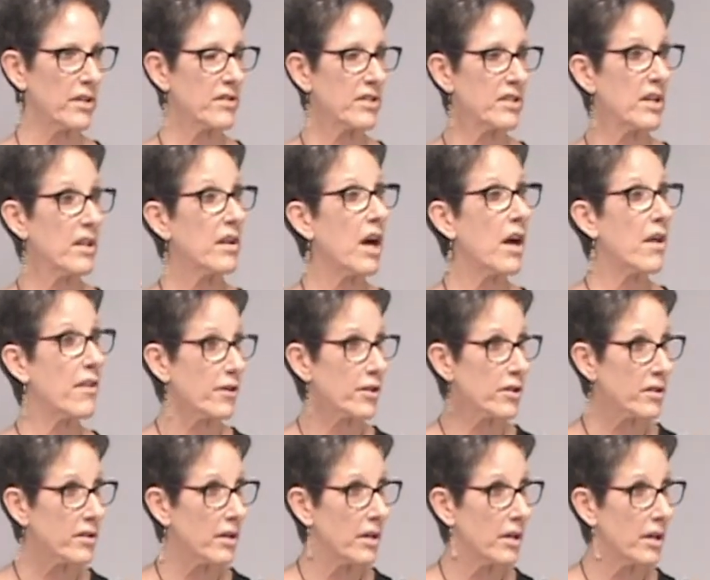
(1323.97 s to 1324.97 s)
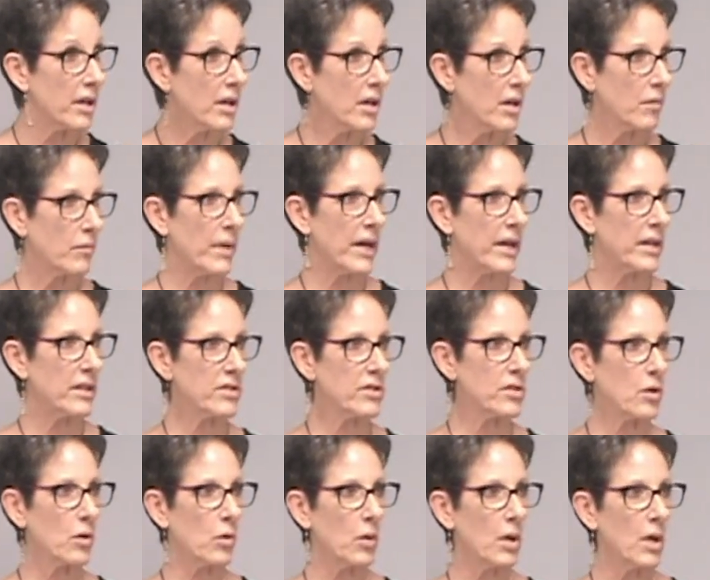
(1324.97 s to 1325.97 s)
There's the other, right?
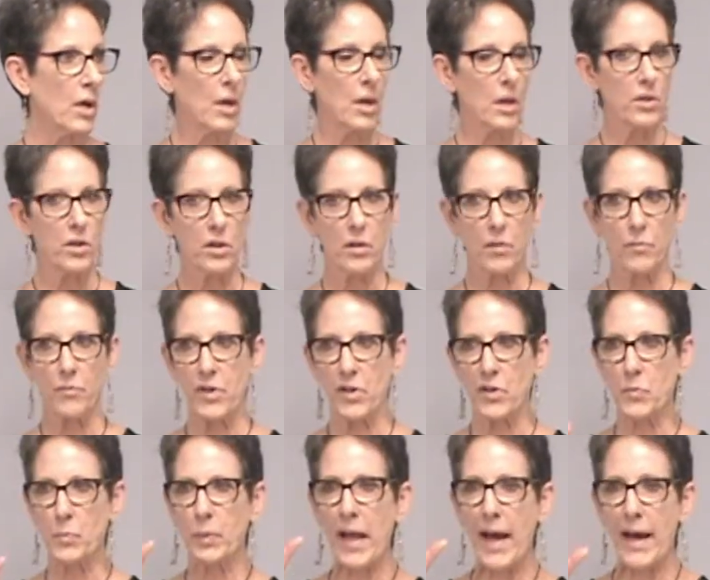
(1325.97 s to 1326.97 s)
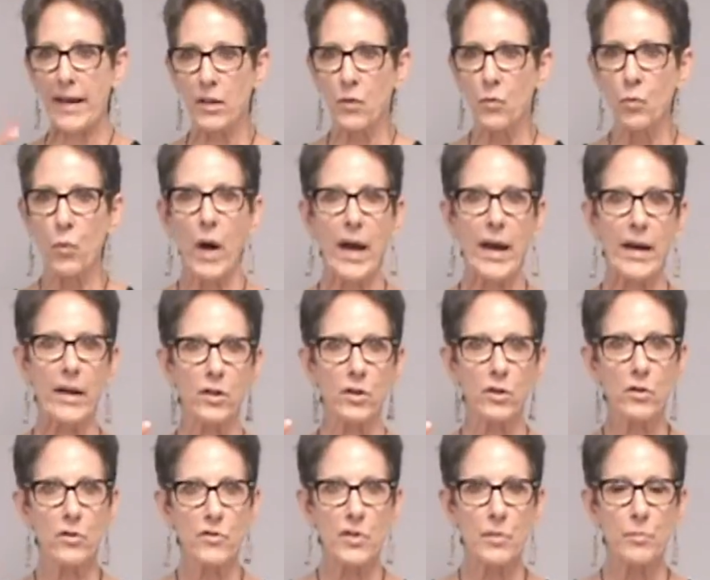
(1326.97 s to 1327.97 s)
So there's black and white,
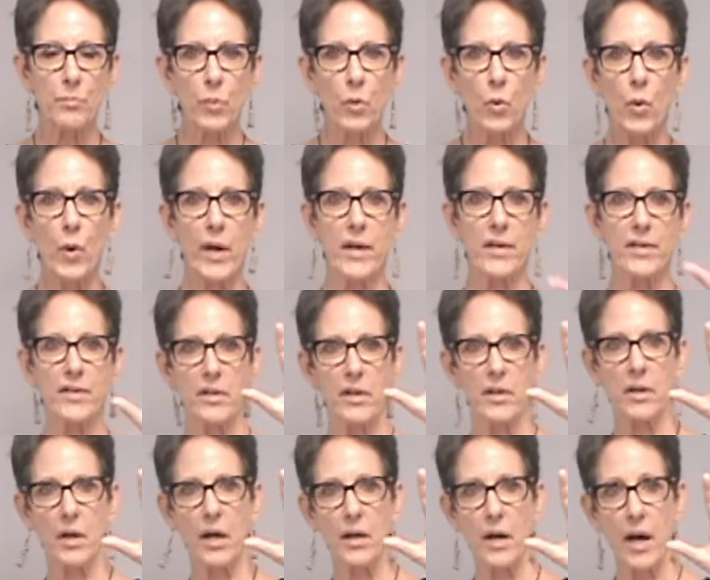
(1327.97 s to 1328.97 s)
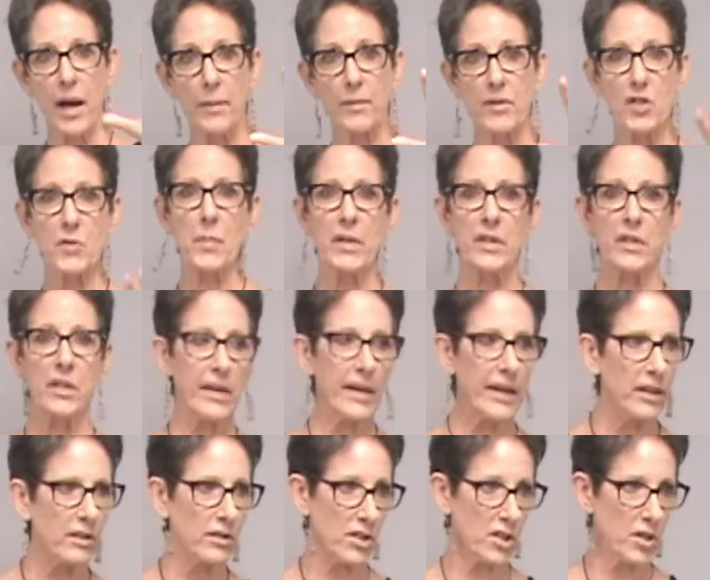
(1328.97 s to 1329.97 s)
girls and boys, Irishmen and
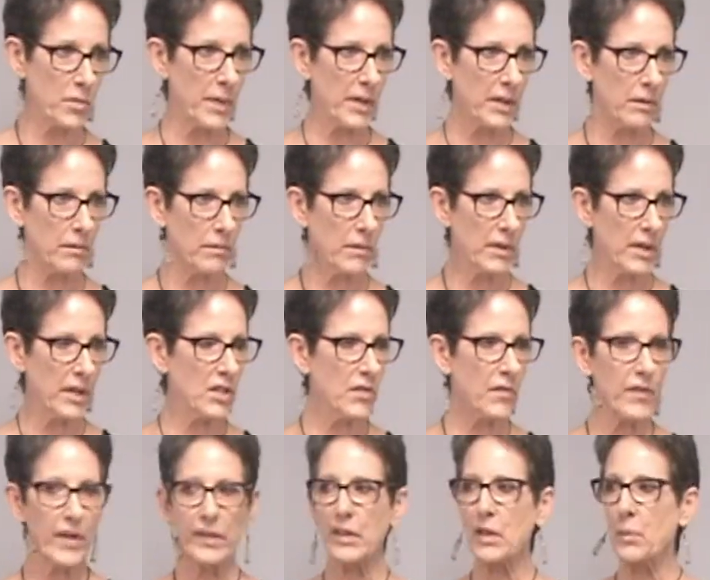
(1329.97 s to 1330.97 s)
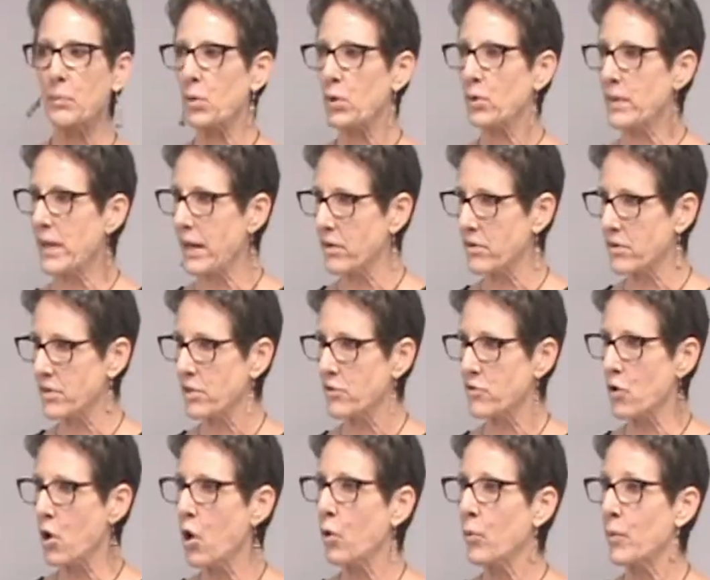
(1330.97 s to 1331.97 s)
Englishmen. It's very pronounced.
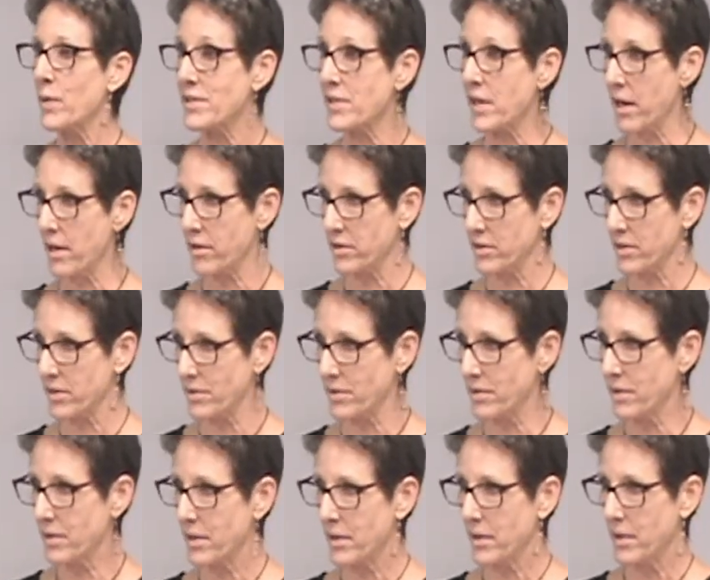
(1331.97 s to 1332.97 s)
There's always others.